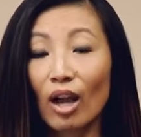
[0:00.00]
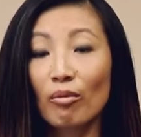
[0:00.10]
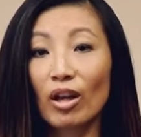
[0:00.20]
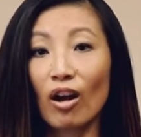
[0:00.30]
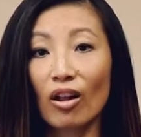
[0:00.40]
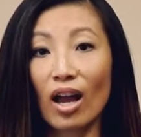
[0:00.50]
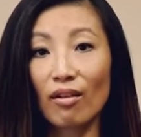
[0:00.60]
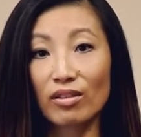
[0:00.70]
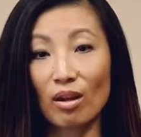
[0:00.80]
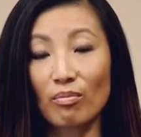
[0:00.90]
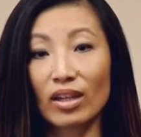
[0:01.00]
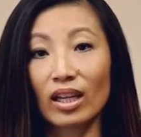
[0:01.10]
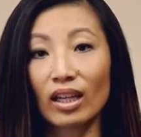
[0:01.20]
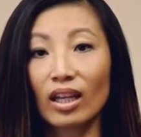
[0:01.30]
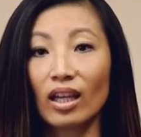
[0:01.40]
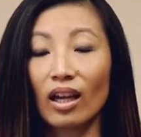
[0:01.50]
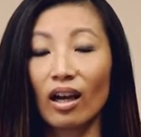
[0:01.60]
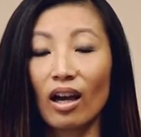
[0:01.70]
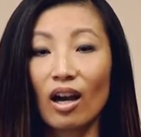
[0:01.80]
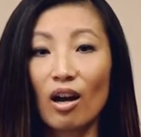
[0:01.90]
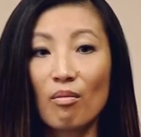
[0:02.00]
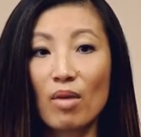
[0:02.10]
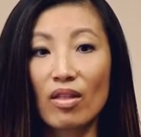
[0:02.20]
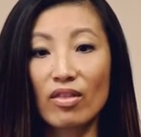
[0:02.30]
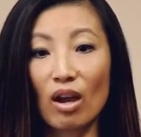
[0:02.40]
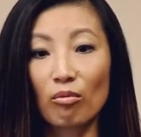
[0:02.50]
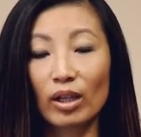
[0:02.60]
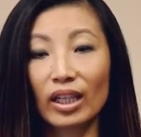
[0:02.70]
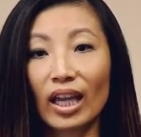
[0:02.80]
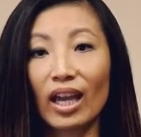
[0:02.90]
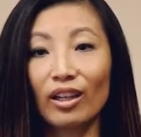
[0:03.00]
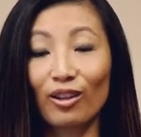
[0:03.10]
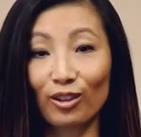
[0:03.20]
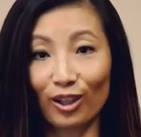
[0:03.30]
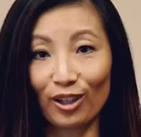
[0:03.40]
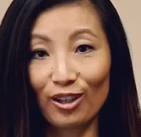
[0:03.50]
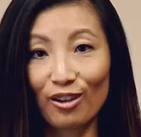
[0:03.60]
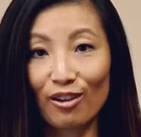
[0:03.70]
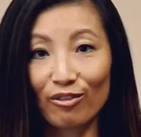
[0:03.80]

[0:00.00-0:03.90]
and we all have something that we can learn